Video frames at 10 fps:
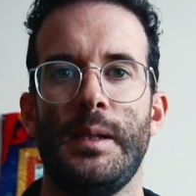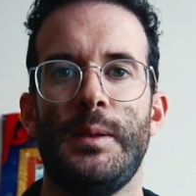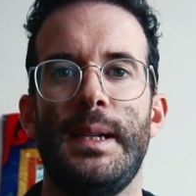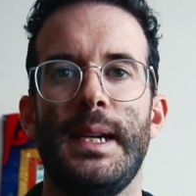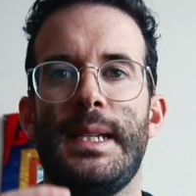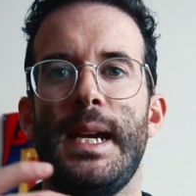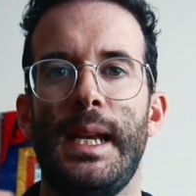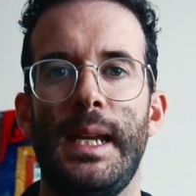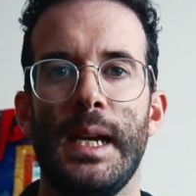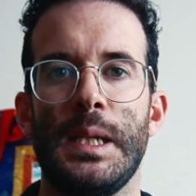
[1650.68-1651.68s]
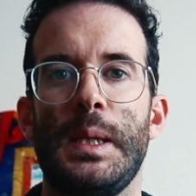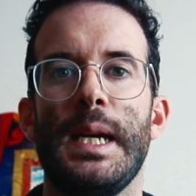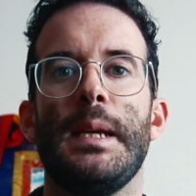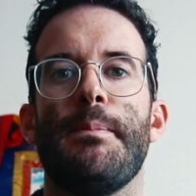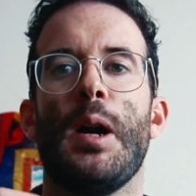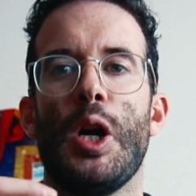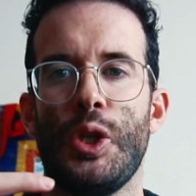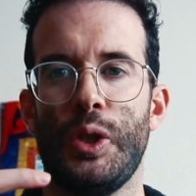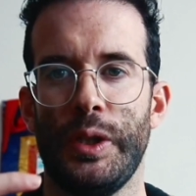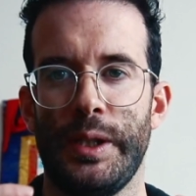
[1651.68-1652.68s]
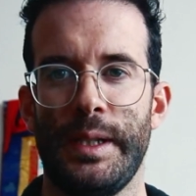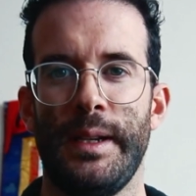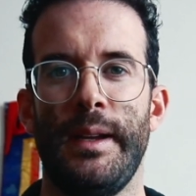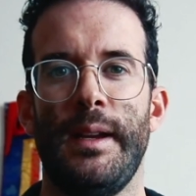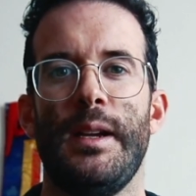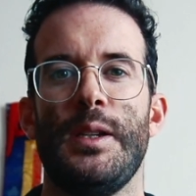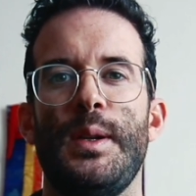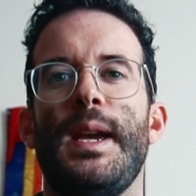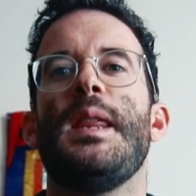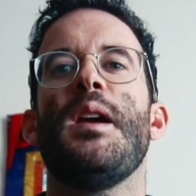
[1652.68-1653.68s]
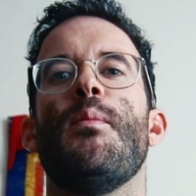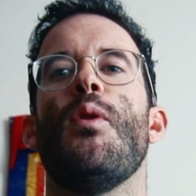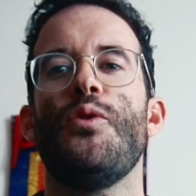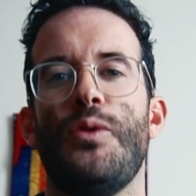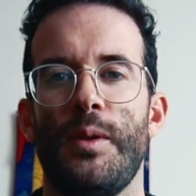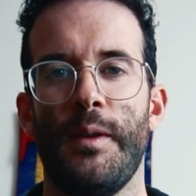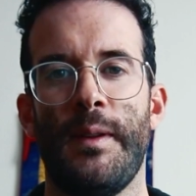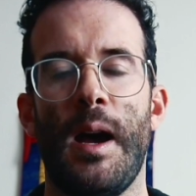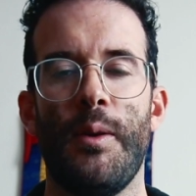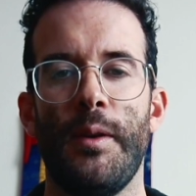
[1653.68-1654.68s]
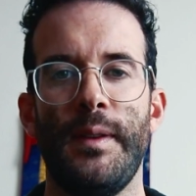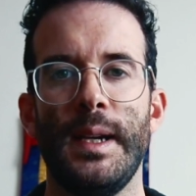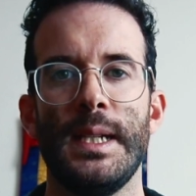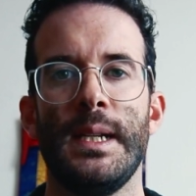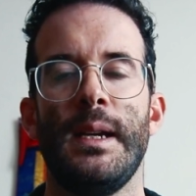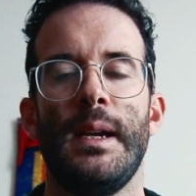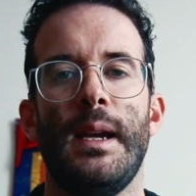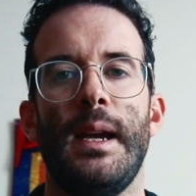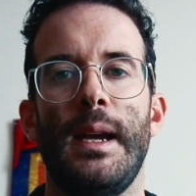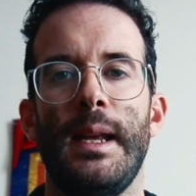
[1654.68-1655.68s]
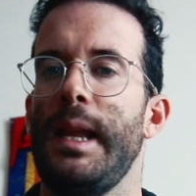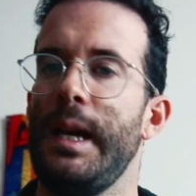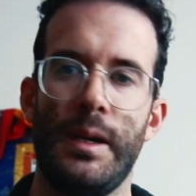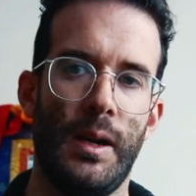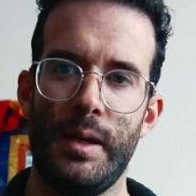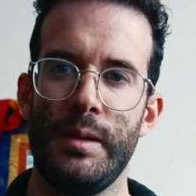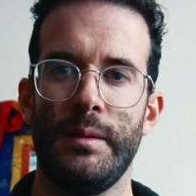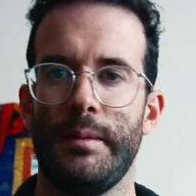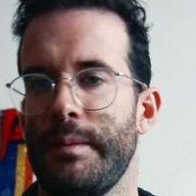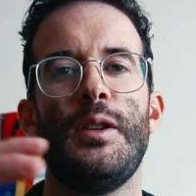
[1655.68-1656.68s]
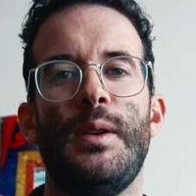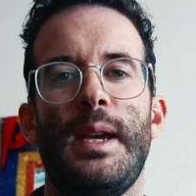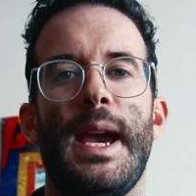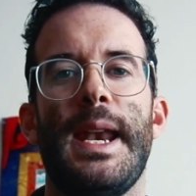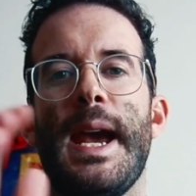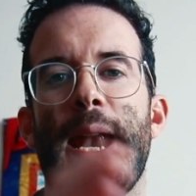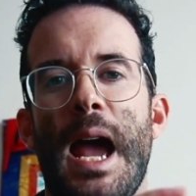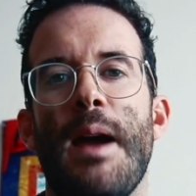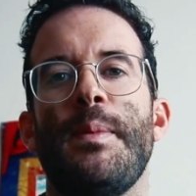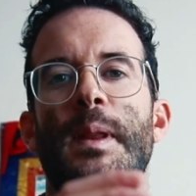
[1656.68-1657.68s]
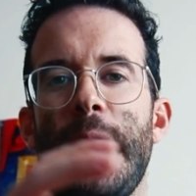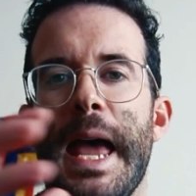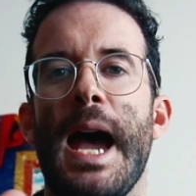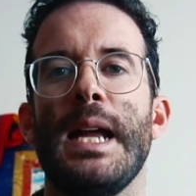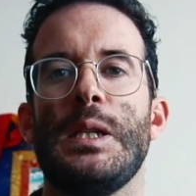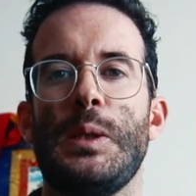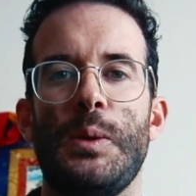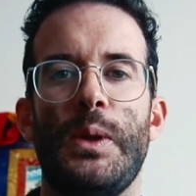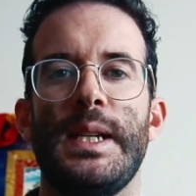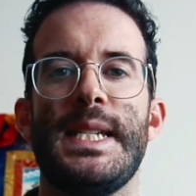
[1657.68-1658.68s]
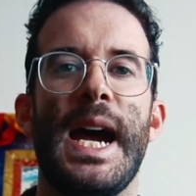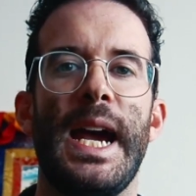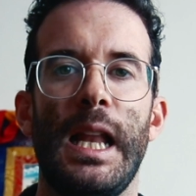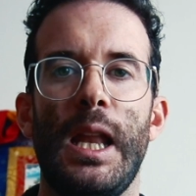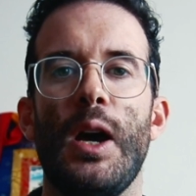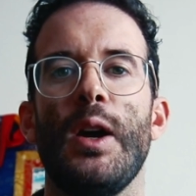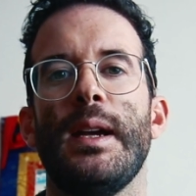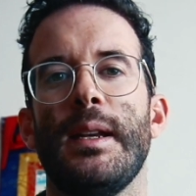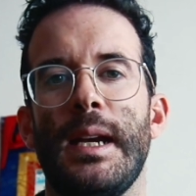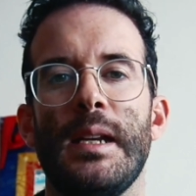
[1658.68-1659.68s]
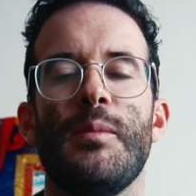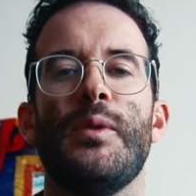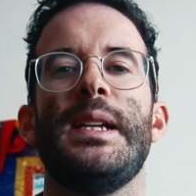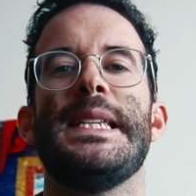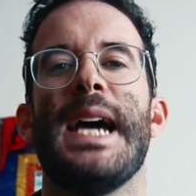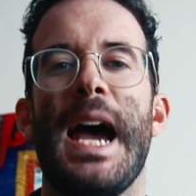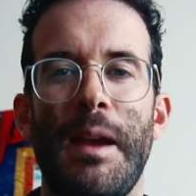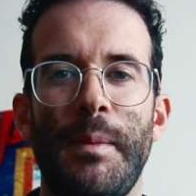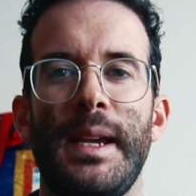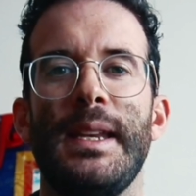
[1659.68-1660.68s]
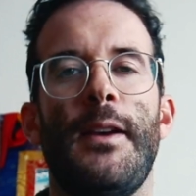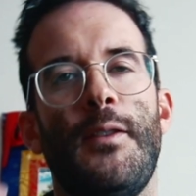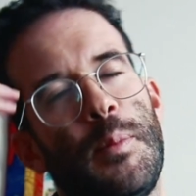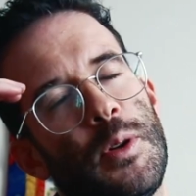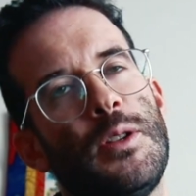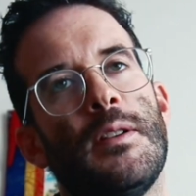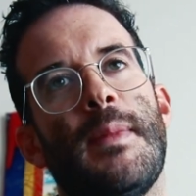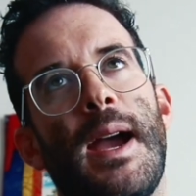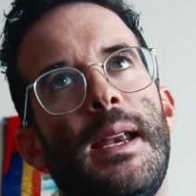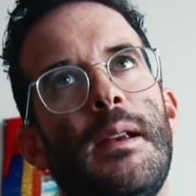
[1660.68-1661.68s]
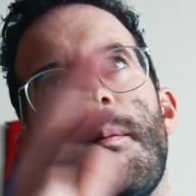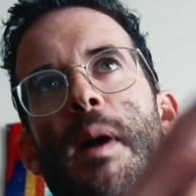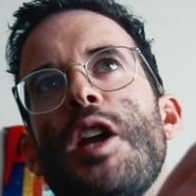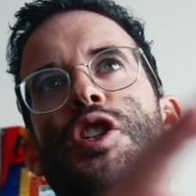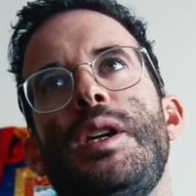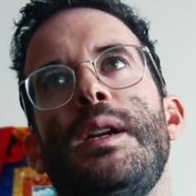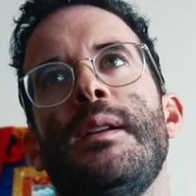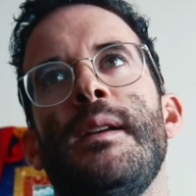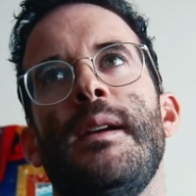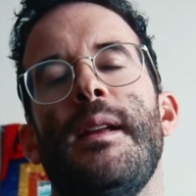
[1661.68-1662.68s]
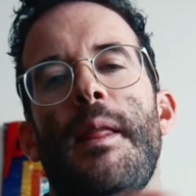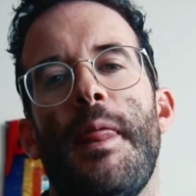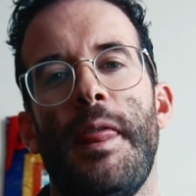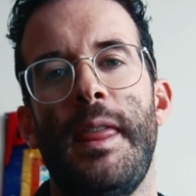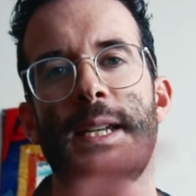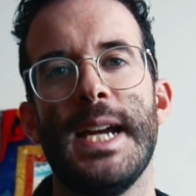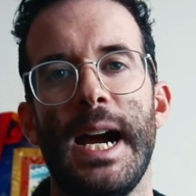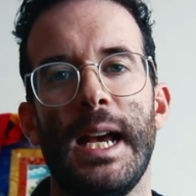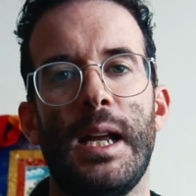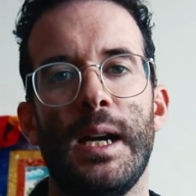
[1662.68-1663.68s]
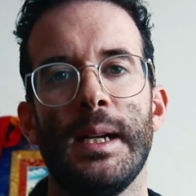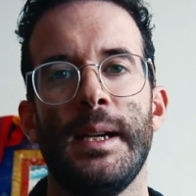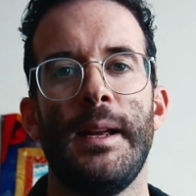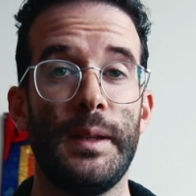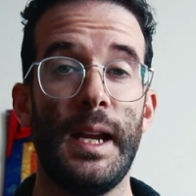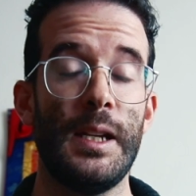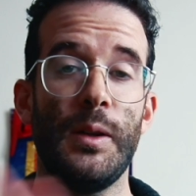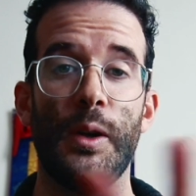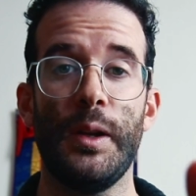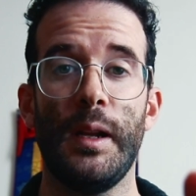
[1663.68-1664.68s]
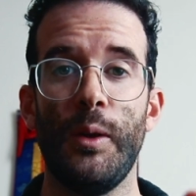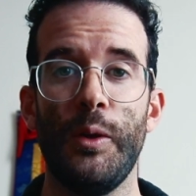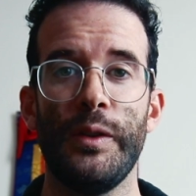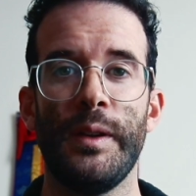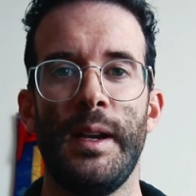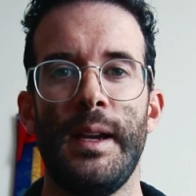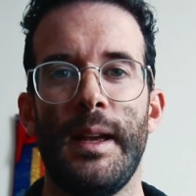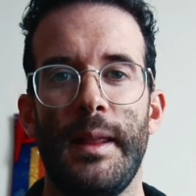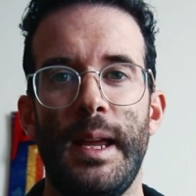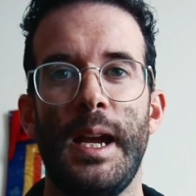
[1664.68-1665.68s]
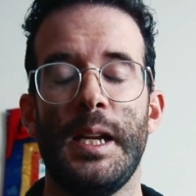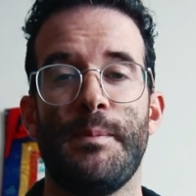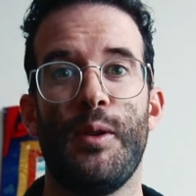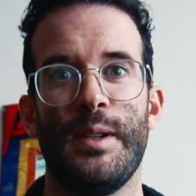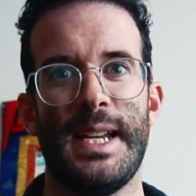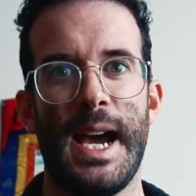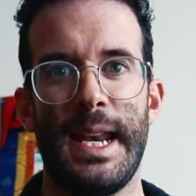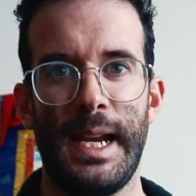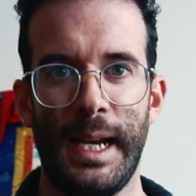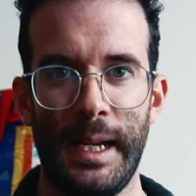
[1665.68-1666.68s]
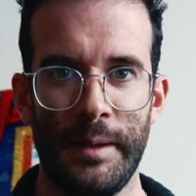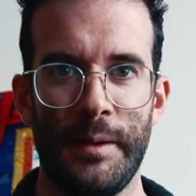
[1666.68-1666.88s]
to get the idea, to get the postures, to get the emotion out of it. Later on, you can add up that to the dialogue and get more in timing. If you put your mind in matching the dialogue, then you're gonna lose the spontaneity.